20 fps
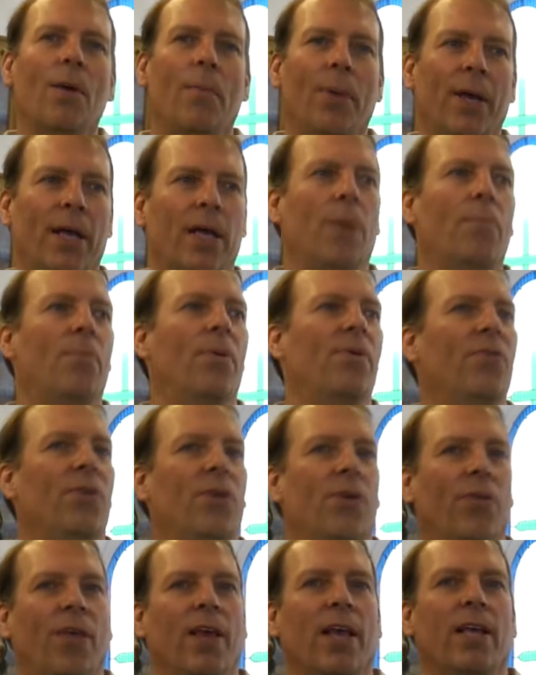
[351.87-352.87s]
pick up a
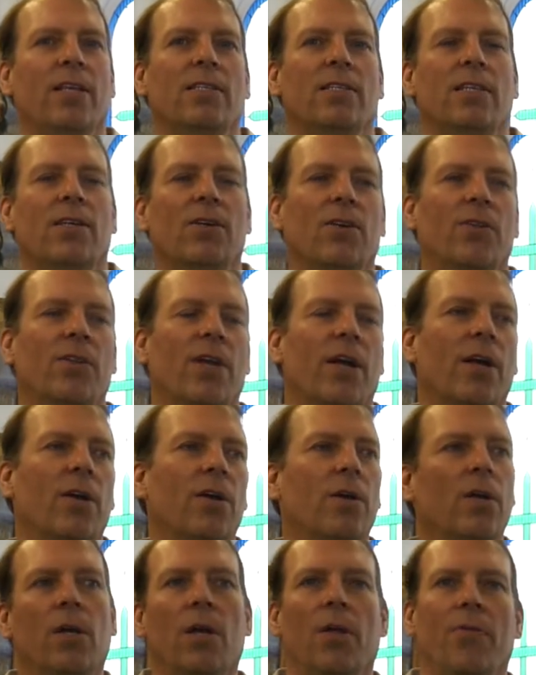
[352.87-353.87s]
few things here and there.